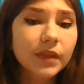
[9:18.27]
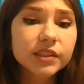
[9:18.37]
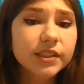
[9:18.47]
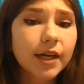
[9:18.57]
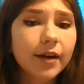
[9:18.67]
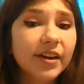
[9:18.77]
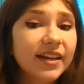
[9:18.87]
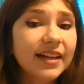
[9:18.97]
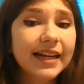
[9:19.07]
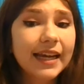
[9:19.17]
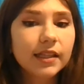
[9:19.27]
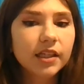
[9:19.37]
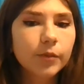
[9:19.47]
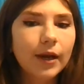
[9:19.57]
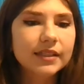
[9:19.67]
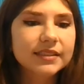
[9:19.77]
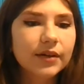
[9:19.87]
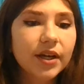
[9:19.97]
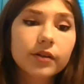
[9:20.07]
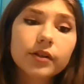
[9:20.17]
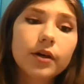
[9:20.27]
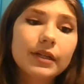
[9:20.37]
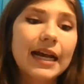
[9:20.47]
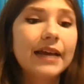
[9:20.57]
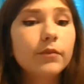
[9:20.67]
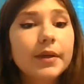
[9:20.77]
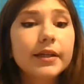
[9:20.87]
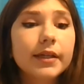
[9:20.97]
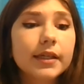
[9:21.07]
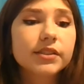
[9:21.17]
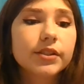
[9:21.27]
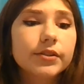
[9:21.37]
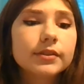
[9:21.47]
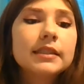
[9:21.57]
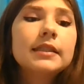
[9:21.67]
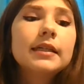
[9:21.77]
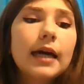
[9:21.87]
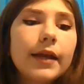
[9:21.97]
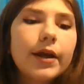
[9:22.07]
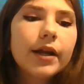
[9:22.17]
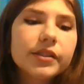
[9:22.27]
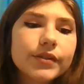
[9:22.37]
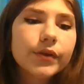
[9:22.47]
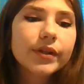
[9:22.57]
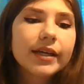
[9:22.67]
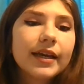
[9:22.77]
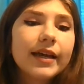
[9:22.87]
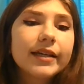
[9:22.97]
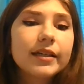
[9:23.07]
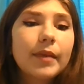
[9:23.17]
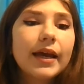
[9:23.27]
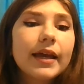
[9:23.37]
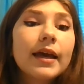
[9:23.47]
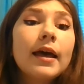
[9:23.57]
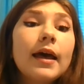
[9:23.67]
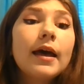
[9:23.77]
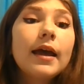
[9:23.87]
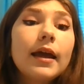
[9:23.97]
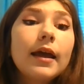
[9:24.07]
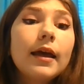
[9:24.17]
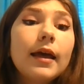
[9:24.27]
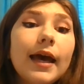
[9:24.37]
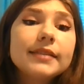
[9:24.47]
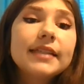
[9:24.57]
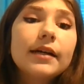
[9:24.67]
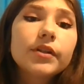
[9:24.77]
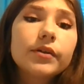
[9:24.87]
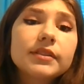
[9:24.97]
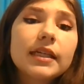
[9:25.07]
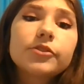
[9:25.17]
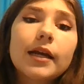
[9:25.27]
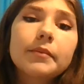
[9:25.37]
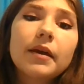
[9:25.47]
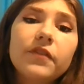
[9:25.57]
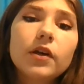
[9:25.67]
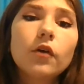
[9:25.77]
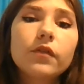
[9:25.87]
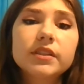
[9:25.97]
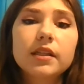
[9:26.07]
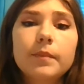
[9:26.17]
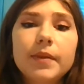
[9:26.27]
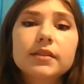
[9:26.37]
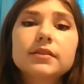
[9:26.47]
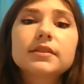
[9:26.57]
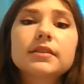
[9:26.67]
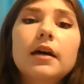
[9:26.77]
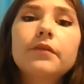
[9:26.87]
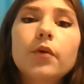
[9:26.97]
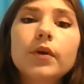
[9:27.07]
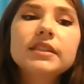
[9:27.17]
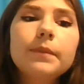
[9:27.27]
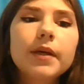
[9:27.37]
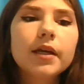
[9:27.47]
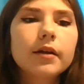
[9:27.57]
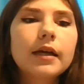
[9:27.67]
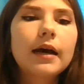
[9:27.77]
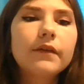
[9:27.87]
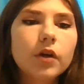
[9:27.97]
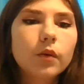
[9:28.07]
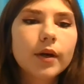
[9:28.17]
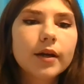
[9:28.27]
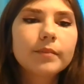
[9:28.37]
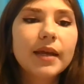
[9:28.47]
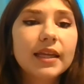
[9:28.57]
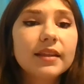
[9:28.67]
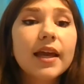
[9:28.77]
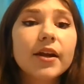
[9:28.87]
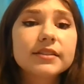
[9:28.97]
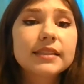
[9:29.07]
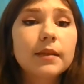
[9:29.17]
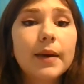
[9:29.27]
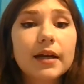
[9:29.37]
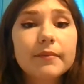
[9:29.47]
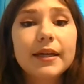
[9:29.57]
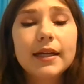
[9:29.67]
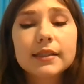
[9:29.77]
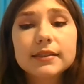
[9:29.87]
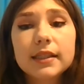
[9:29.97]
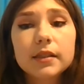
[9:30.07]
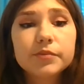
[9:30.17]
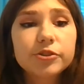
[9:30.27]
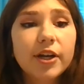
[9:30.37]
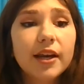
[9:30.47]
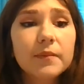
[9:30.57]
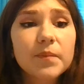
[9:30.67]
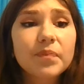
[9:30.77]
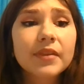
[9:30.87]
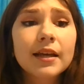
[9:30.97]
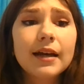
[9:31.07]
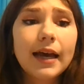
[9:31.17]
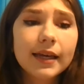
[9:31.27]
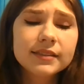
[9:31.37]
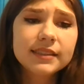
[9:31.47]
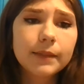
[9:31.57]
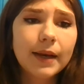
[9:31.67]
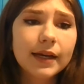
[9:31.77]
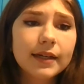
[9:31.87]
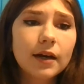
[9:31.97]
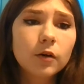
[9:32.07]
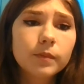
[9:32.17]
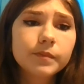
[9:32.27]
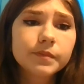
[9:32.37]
"Sorry, Reed, I can't let you practice out here alone. I have a meeting to get to." I nodded slowly, hanging my head down low as I dragged my feet over to the bins. A voice appeared out of nowhere, making the hairs at the back of my neck stand up straight. "I can stay back and help."